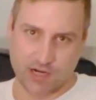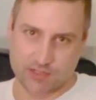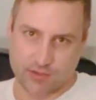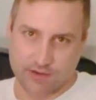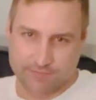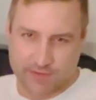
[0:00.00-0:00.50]

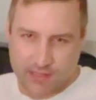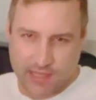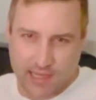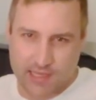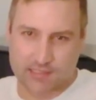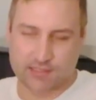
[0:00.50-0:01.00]
So I feel like
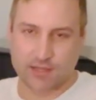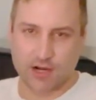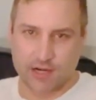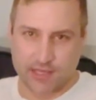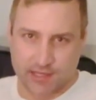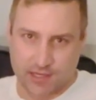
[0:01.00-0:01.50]
I
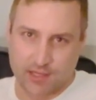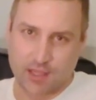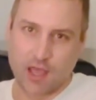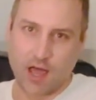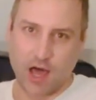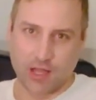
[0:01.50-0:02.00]
started
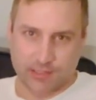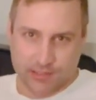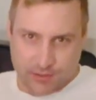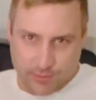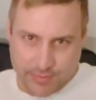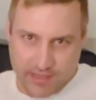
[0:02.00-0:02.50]
a
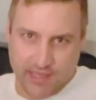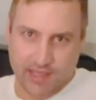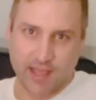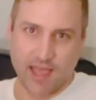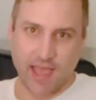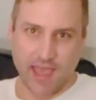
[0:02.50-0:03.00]
little bit
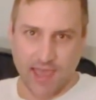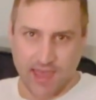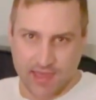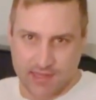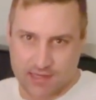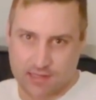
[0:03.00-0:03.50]

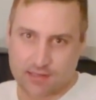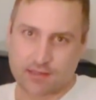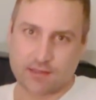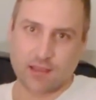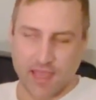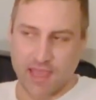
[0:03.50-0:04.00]
ahead,
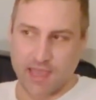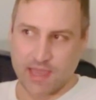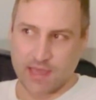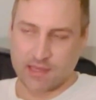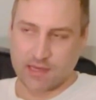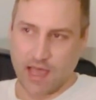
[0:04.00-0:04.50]

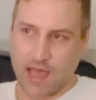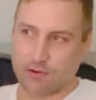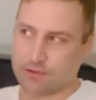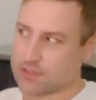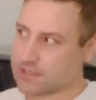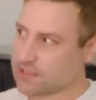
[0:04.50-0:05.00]
and I
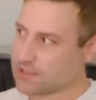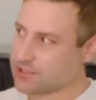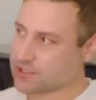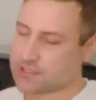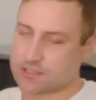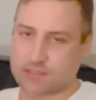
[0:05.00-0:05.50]
really
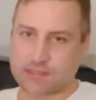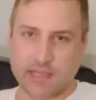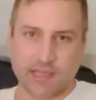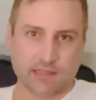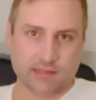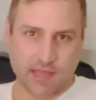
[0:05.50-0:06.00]
just
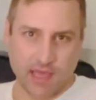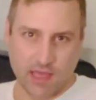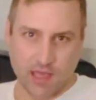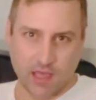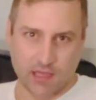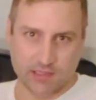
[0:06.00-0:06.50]
think that
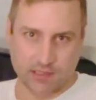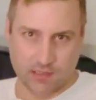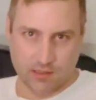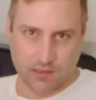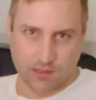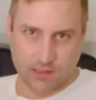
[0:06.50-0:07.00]
a
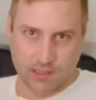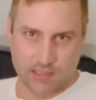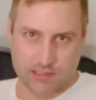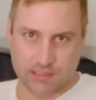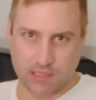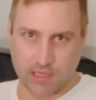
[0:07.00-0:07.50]
year
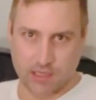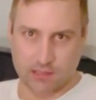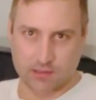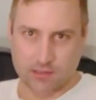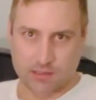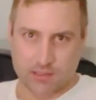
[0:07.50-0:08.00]
is a
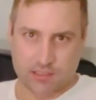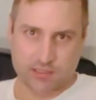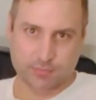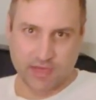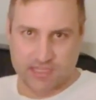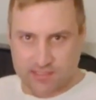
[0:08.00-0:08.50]

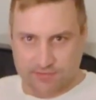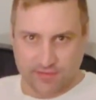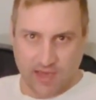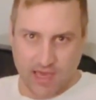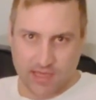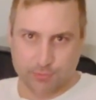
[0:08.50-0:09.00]

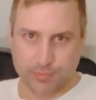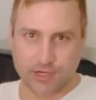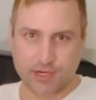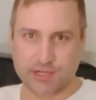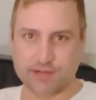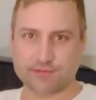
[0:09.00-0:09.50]
specified
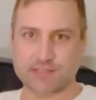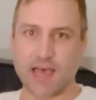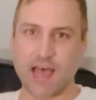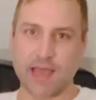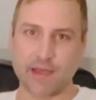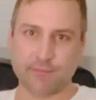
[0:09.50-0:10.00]
period of
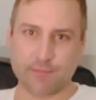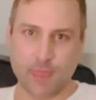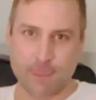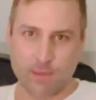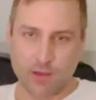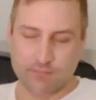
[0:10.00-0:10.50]
time
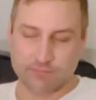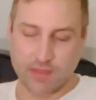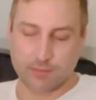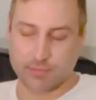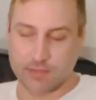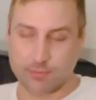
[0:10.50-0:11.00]

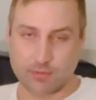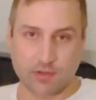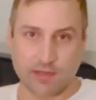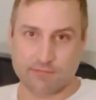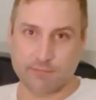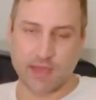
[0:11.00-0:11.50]
that people
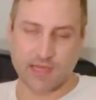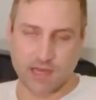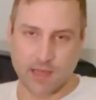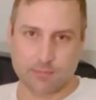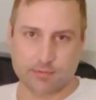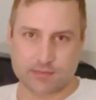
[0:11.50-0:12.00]
have made
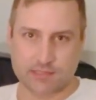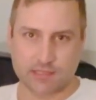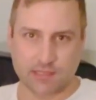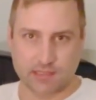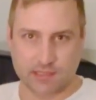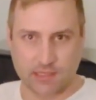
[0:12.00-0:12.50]
up
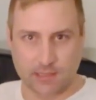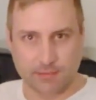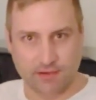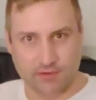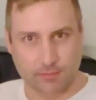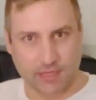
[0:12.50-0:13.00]
to keep
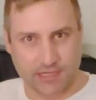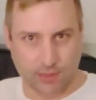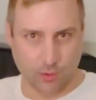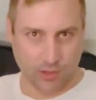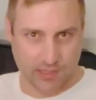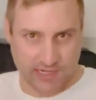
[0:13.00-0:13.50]
everybody
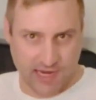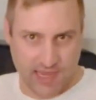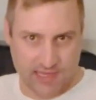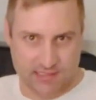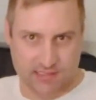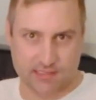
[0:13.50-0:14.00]

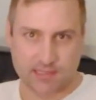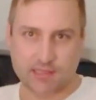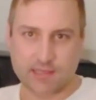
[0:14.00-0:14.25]
organized.